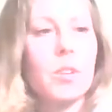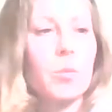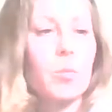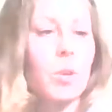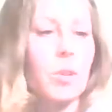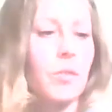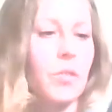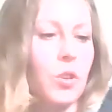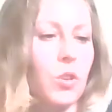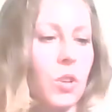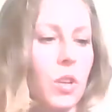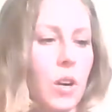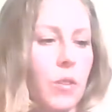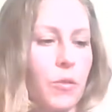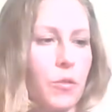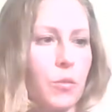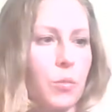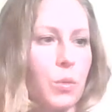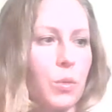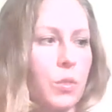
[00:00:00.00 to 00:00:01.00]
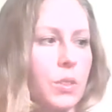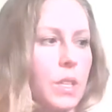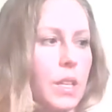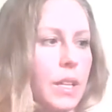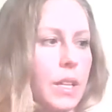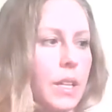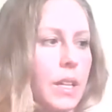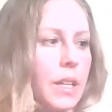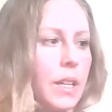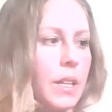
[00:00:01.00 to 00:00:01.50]
would feel comfortable
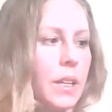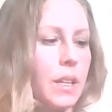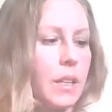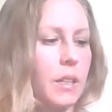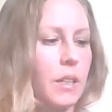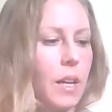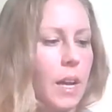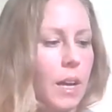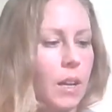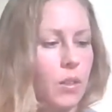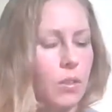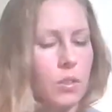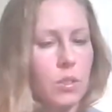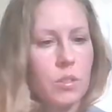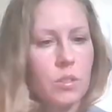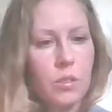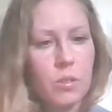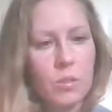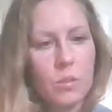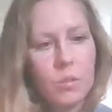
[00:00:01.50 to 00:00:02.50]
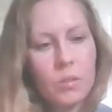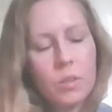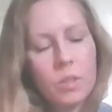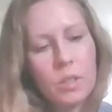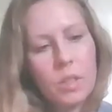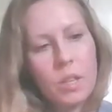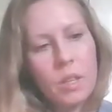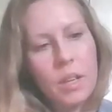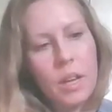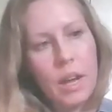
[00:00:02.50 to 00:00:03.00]
taking out to
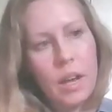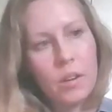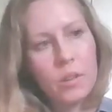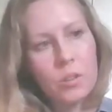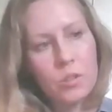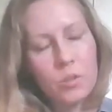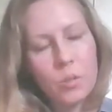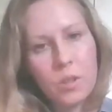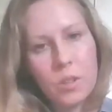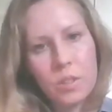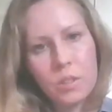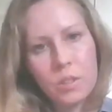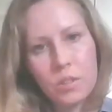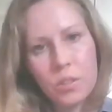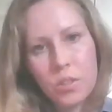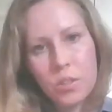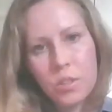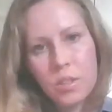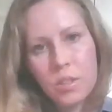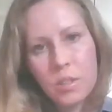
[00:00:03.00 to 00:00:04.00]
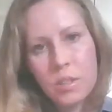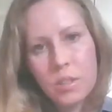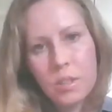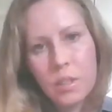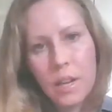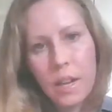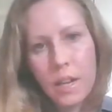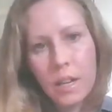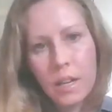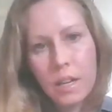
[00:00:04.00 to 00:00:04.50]
outdoor excursions and
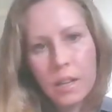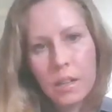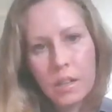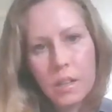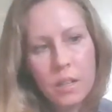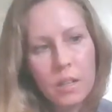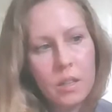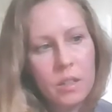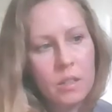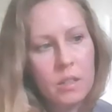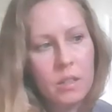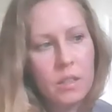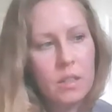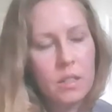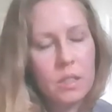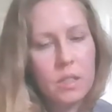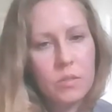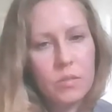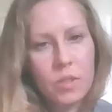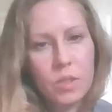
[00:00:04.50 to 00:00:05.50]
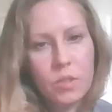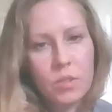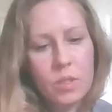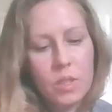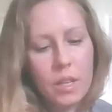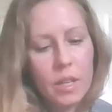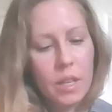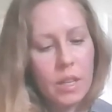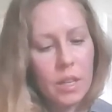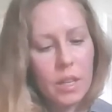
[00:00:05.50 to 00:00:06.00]
that kind of thing, because it just feels
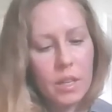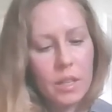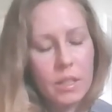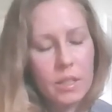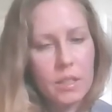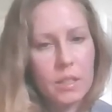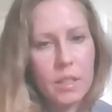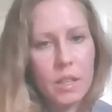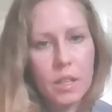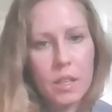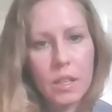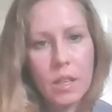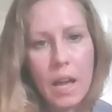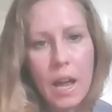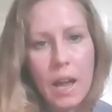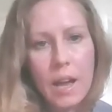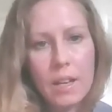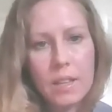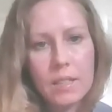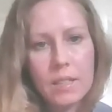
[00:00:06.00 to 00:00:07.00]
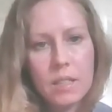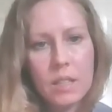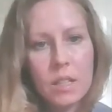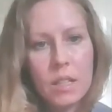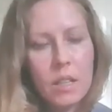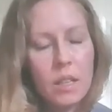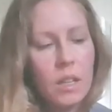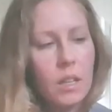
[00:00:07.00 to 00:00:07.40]
like it's gonna last.